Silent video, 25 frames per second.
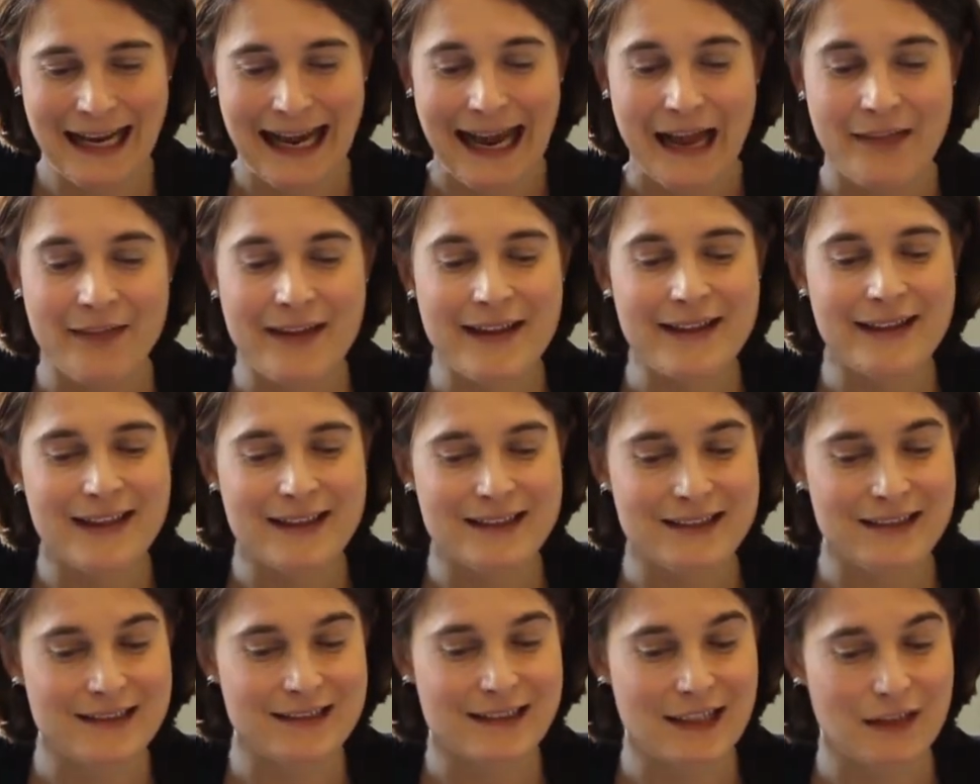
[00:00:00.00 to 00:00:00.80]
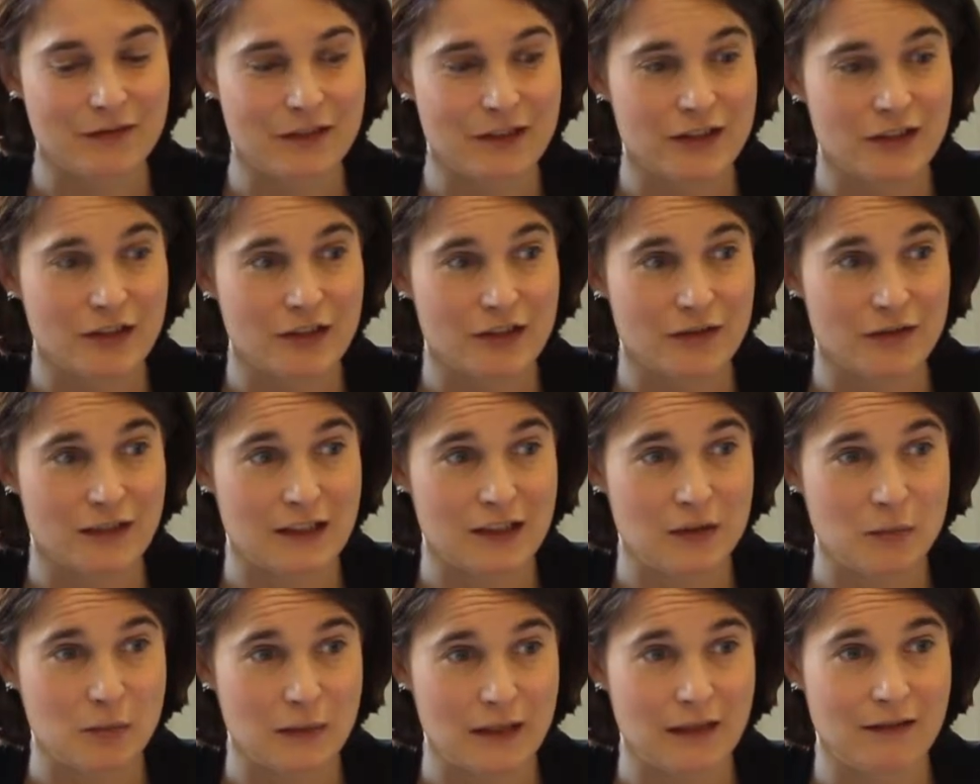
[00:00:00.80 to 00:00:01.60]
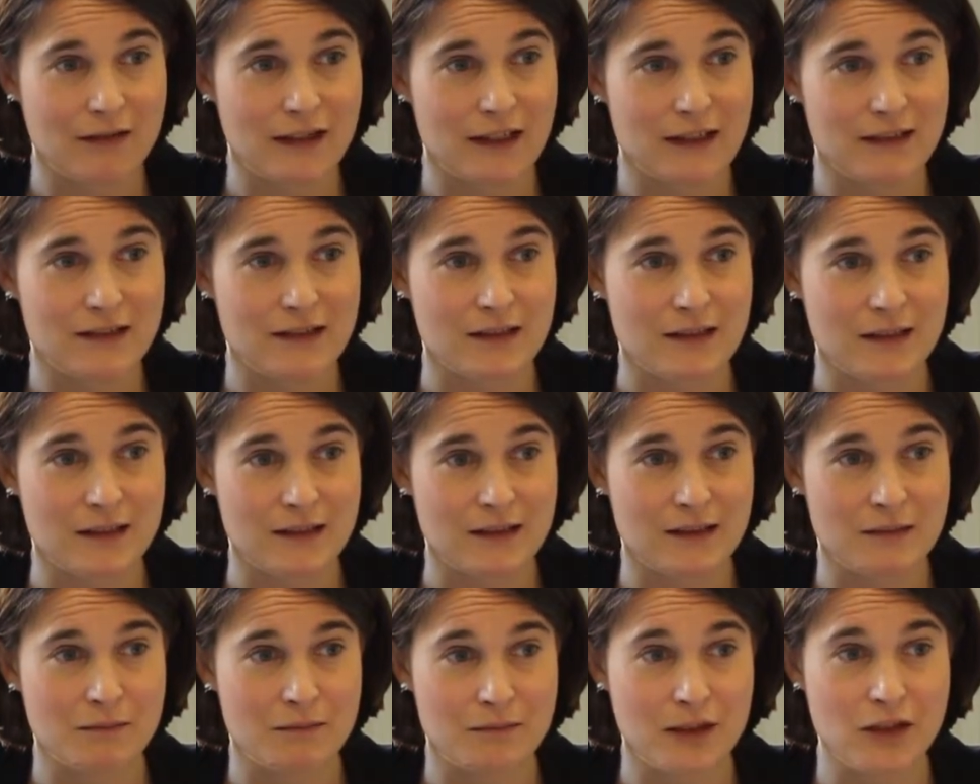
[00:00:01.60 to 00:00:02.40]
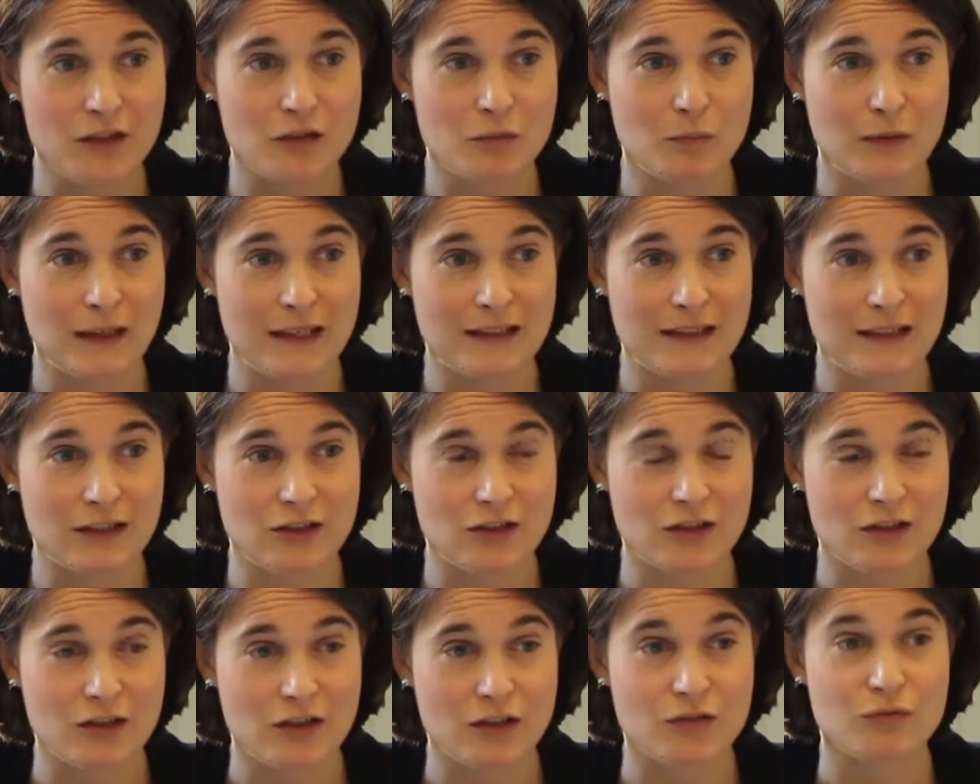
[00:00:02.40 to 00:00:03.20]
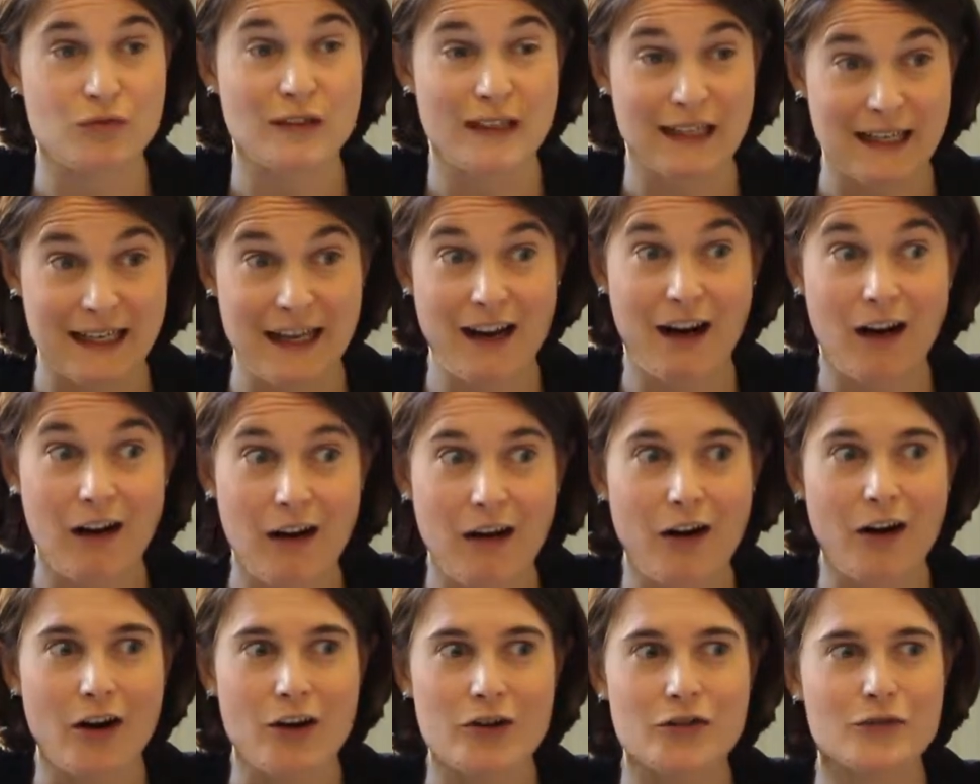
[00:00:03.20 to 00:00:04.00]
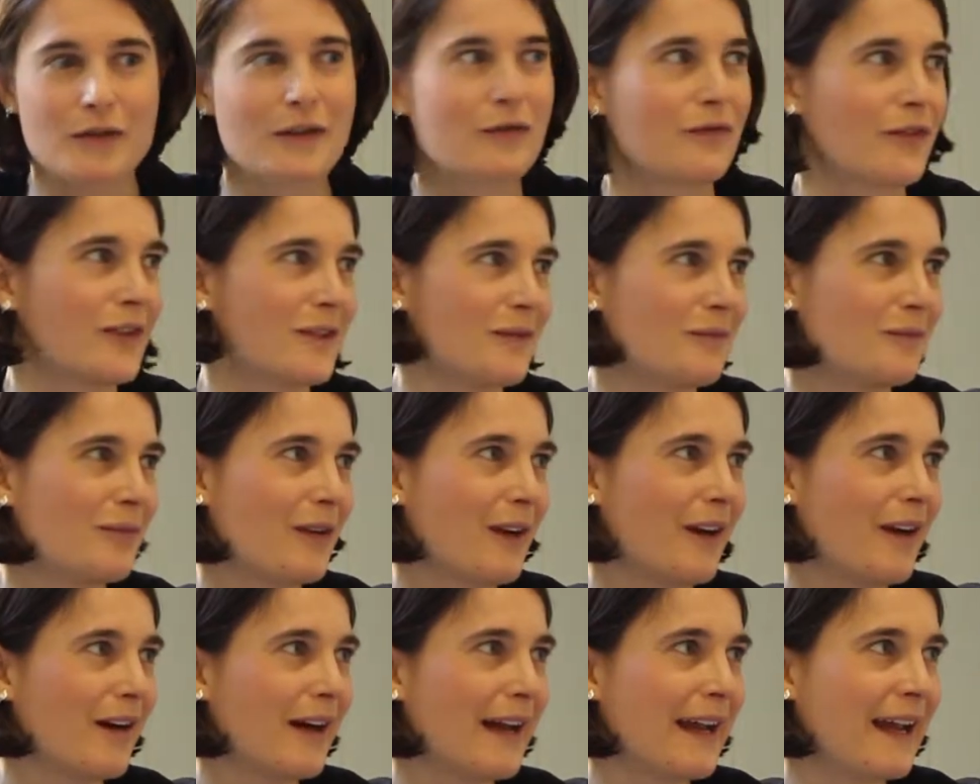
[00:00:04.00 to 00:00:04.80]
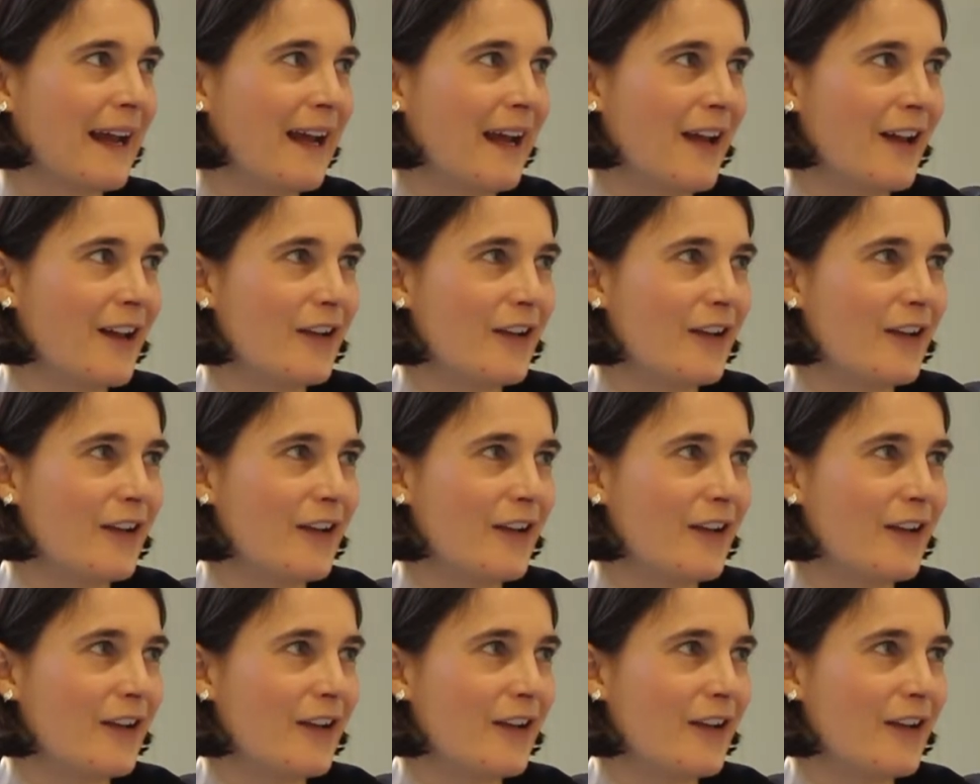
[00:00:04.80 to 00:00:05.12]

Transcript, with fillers: And then there's the service user experience, and most practitioners really are driven by